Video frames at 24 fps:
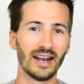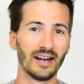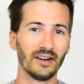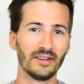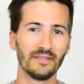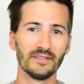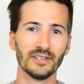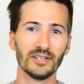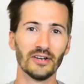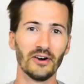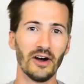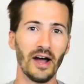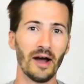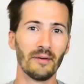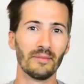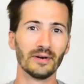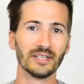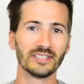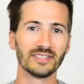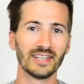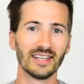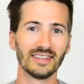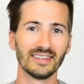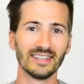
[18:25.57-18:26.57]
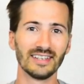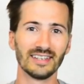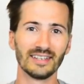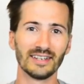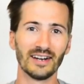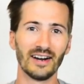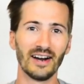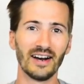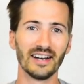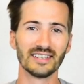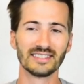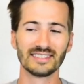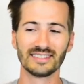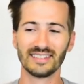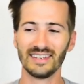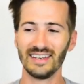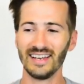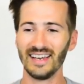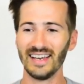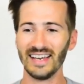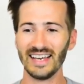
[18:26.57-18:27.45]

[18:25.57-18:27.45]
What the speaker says: I don't even know how much that thing cost.